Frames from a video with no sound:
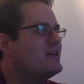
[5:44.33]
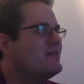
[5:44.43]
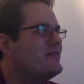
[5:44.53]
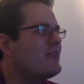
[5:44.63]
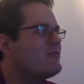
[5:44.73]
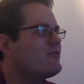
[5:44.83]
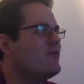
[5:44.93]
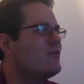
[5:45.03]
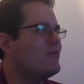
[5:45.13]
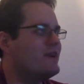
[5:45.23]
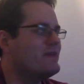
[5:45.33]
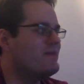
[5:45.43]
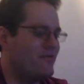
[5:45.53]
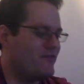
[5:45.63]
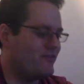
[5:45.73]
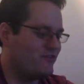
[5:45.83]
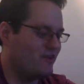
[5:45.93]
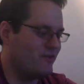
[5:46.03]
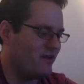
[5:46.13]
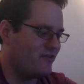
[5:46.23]
that's what's so great about this
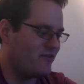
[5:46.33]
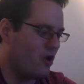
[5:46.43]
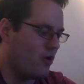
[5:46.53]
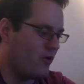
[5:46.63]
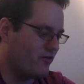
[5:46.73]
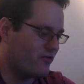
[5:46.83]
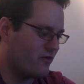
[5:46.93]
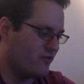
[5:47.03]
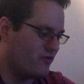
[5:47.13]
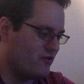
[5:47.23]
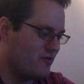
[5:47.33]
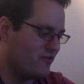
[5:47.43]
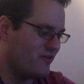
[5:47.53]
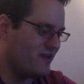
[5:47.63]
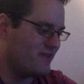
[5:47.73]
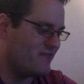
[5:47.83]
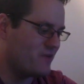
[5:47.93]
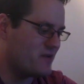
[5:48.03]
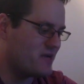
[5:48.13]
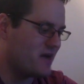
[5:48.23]
series. It always throws humans in
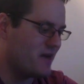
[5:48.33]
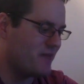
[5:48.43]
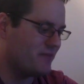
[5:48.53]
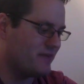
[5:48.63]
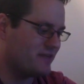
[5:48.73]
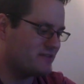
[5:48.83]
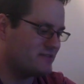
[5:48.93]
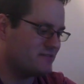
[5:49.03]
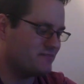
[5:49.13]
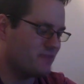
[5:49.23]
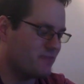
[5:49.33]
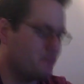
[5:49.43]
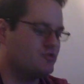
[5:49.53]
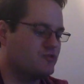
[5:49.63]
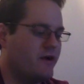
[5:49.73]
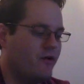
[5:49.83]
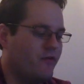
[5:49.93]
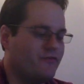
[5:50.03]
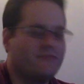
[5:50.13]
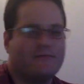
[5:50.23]
very complex
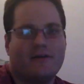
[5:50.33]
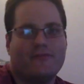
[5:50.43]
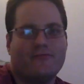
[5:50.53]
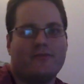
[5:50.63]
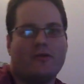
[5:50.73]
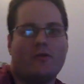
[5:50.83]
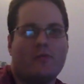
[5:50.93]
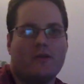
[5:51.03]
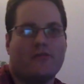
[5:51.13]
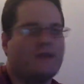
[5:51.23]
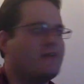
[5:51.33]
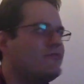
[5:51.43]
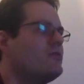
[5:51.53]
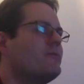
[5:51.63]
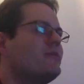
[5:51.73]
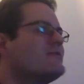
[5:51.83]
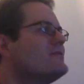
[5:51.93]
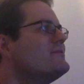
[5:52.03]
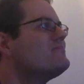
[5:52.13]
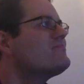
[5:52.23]
portrayals of, you know, what we think of humans.
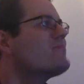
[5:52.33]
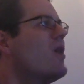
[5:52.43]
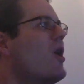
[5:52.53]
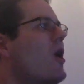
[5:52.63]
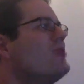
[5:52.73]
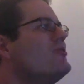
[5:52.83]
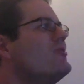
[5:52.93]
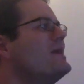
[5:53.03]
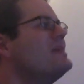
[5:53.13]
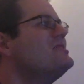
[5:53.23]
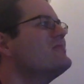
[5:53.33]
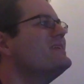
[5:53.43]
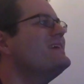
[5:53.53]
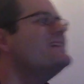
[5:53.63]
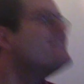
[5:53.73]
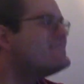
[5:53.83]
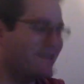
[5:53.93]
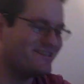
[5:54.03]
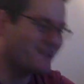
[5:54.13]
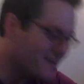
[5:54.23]
All you ignorant
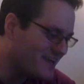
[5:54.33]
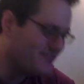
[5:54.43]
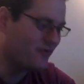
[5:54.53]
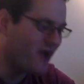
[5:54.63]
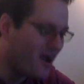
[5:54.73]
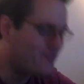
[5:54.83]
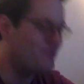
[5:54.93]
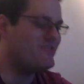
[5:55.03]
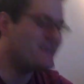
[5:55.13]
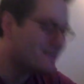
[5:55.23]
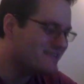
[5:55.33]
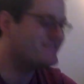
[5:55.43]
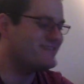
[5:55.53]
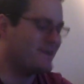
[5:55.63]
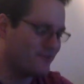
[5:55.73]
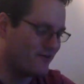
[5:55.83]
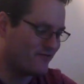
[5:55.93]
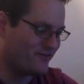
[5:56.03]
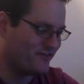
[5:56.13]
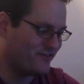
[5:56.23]
insects. Again, Togashi with the insect
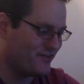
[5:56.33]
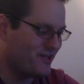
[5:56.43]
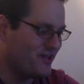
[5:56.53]
references,